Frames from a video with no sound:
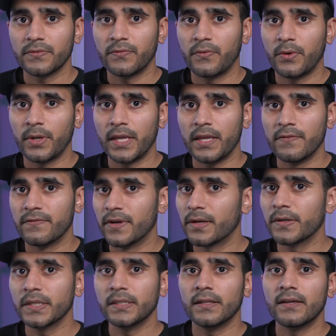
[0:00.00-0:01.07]
for a
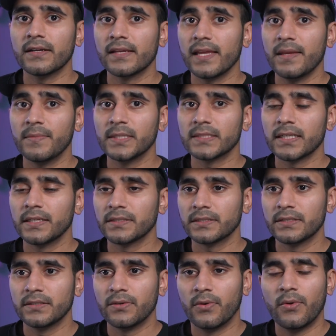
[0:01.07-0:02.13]
very long gaming
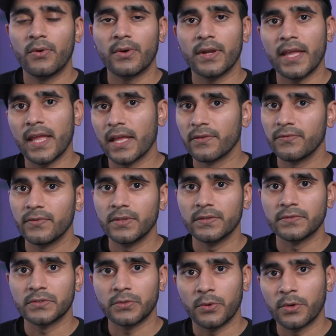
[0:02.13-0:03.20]
session or a handful
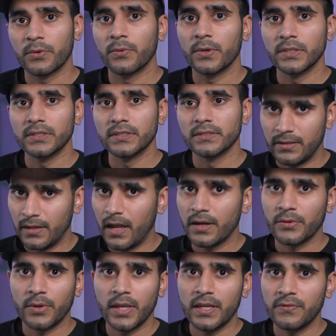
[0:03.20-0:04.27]
of shorter ones. Not
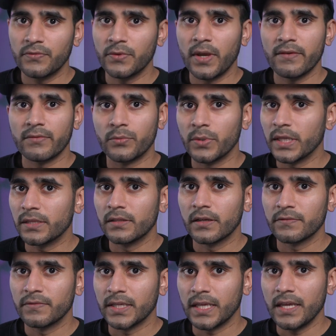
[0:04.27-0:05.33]
great if you have a
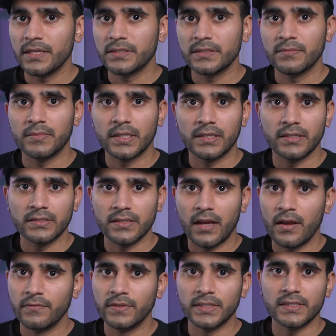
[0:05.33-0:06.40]
week-long vacation, because
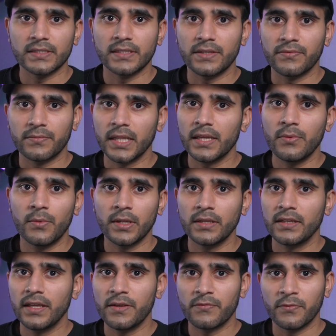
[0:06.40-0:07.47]
obviously play one
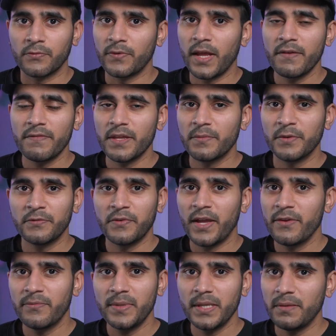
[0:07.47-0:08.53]
day from 5 a.m. to
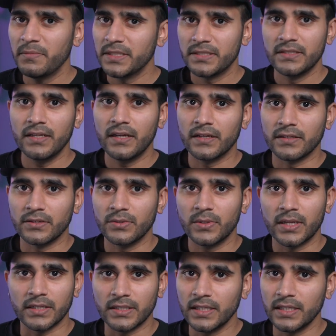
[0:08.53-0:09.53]
5 p.m. it's done. You gotta